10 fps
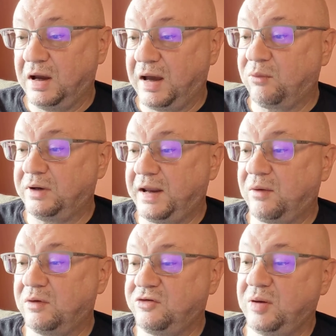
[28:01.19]
I will
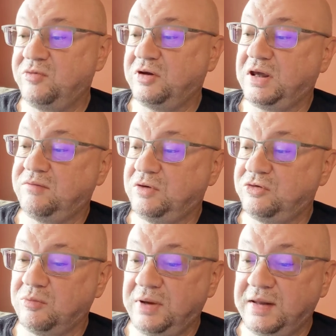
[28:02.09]
now attempt to give you
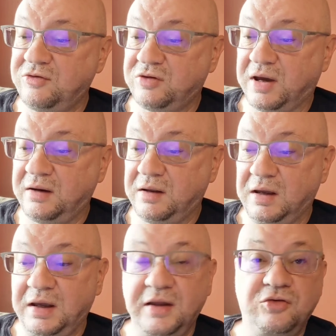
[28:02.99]
some insight
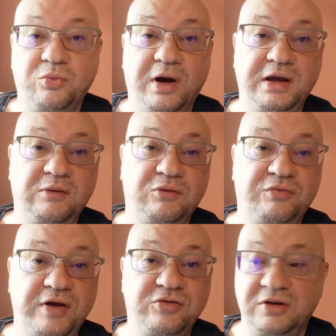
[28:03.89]
into what you will
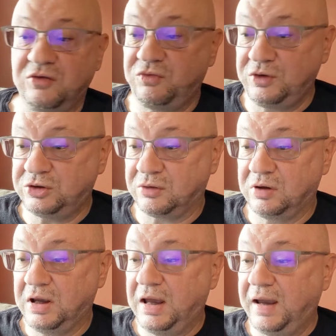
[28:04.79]
face in the
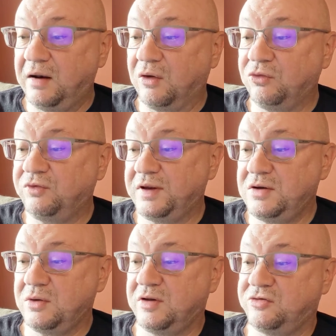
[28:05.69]
future, and hopefully
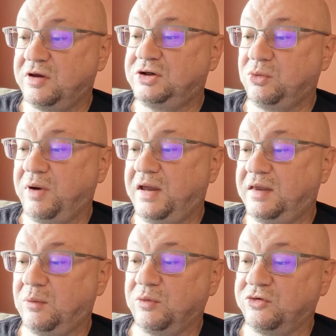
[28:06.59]
do it in such a way
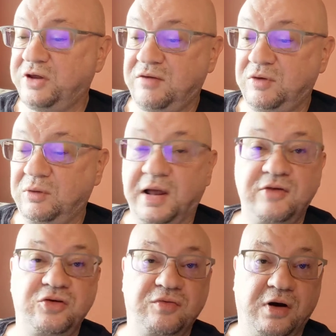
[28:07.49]
that it will save you
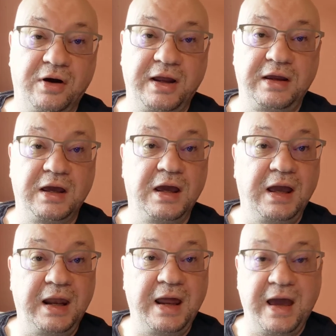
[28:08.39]
lots of heartache
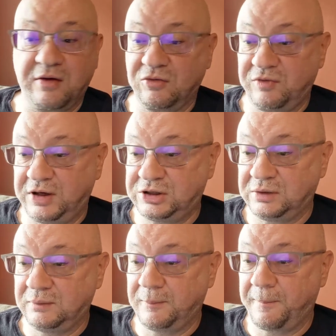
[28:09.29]
and aggravation.